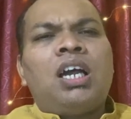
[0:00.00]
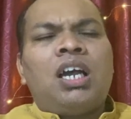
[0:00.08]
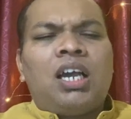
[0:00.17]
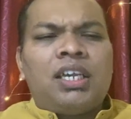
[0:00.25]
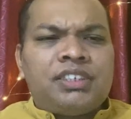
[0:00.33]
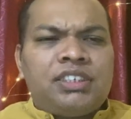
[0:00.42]

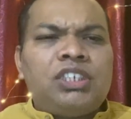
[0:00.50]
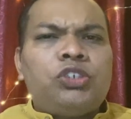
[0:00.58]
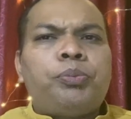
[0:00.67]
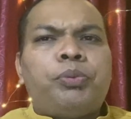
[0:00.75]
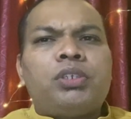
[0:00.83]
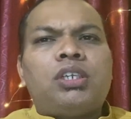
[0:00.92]
I see you
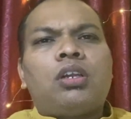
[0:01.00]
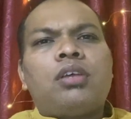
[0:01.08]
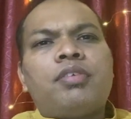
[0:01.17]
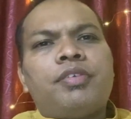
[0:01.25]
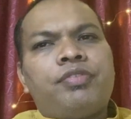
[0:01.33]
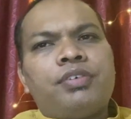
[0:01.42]
put a lot of
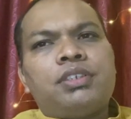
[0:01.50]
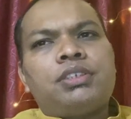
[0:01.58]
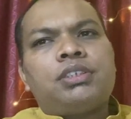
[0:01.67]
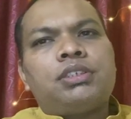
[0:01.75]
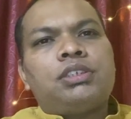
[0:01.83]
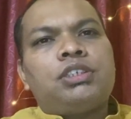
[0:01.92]

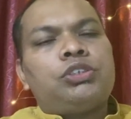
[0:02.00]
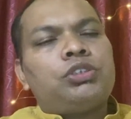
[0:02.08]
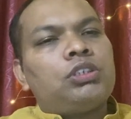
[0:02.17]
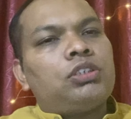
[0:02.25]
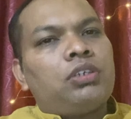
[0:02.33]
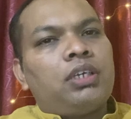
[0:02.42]
efforts into
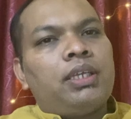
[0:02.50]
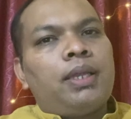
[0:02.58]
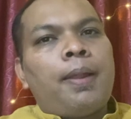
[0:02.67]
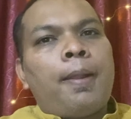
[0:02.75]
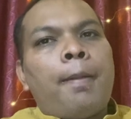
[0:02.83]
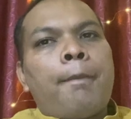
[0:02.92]
your drawing.
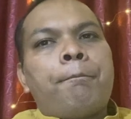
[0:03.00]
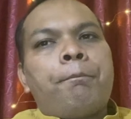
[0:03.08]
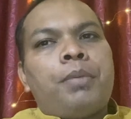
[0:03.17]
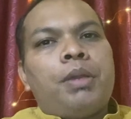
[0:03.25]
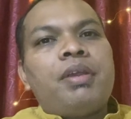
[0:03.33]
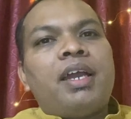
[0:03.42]

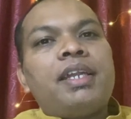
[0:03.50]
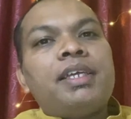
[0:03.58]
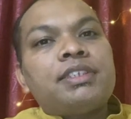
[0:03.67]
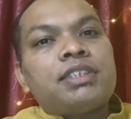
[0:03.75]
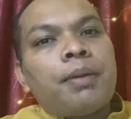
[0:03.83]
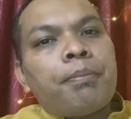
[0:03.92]
Maybe adding
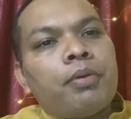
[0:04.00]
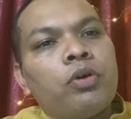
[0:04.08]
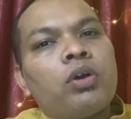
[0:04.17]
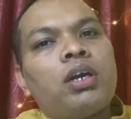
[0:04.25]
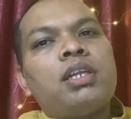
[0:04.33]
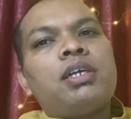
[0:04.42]
some more
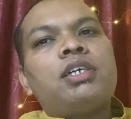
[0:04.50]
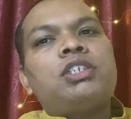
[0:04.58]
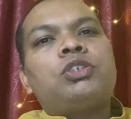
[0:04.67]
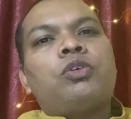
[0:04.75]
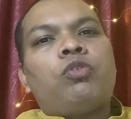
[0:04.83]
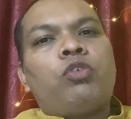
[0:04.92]
colors
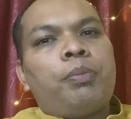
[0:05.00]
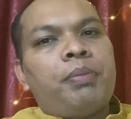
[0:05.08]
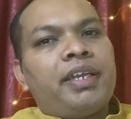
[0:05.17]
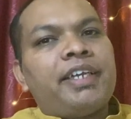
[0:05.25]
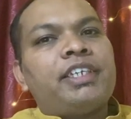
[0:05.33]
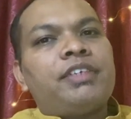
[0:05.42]
would
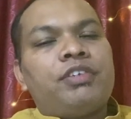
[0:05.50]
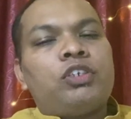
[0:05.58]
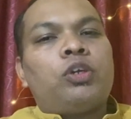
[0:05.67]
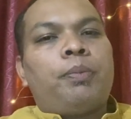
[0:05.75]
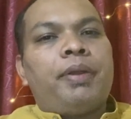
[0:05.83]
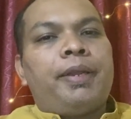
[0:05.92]
make it even
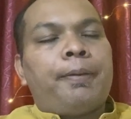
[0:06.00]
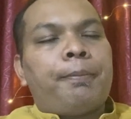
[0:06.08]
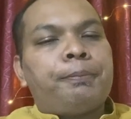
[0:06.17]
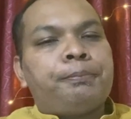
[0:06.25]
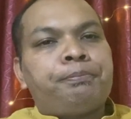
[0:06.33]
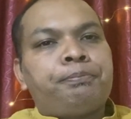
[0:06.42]
look better.
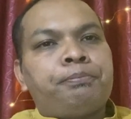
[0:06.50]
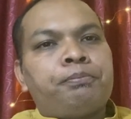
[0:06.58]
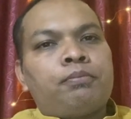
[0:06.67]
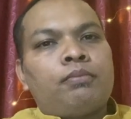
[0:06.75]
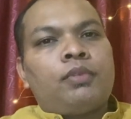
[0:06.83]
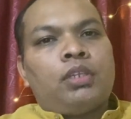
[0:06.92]

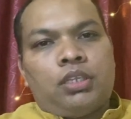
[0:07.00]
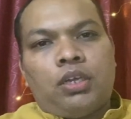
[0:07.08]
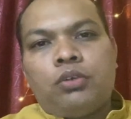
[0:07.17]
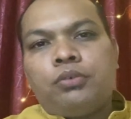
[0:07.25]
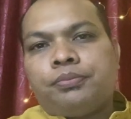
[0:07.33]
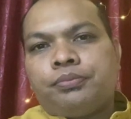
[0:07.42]

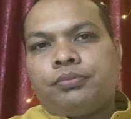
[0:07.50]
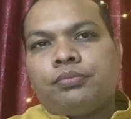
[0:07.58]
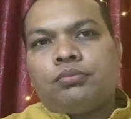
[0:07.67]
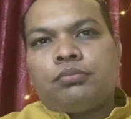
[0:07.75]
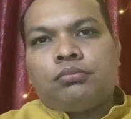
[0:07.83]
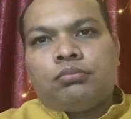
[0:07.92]
Now,
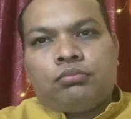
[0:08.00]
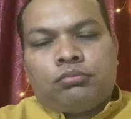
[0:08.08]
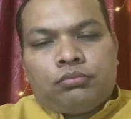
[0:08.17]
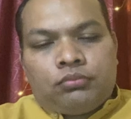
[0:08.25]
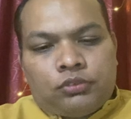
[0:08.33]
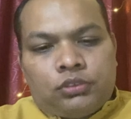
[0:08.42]

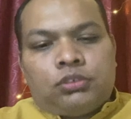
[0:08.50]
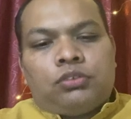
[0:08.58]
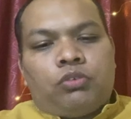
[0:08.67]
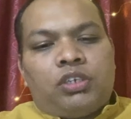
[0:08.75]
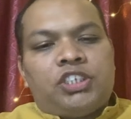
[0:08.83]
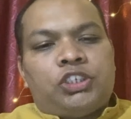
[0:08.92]

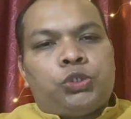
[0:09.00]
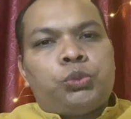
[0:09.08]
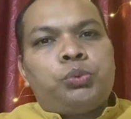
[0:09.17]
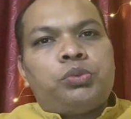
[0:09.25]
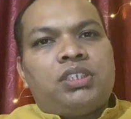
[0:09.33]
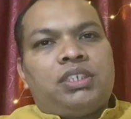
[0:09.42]
what is
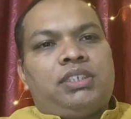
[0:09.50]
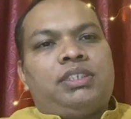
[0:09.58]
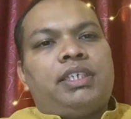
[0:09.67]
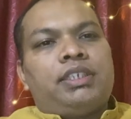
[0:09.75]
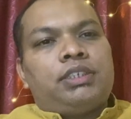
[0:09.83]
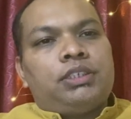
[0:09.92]
true is
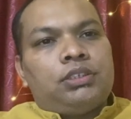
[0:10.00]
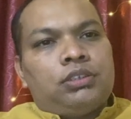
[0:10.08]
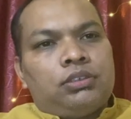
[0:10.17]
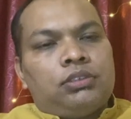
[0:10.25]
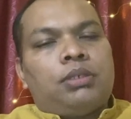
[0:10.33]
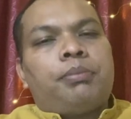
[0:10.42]
that
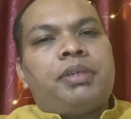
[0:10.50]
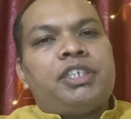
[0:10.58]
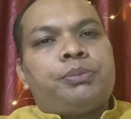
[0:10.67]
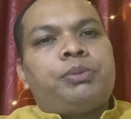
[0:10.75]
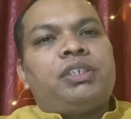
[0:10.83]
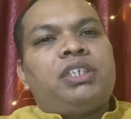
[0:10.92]
somebody is
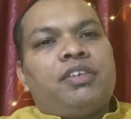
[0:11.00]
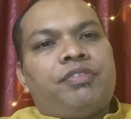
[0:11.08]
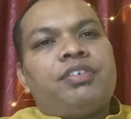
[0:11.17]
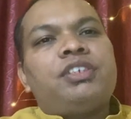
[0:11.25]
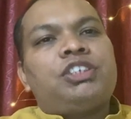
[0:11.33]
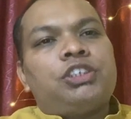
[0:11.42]
putting
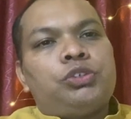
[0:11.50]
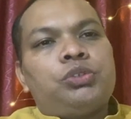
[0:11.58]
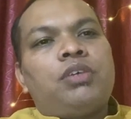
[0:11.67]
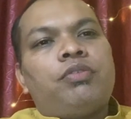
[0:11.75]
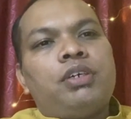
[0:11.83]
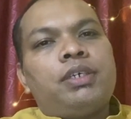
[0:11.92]
efforts into the
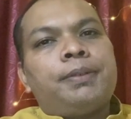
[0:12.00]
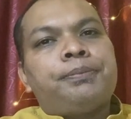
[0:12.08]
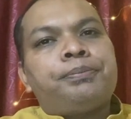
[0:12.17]
work,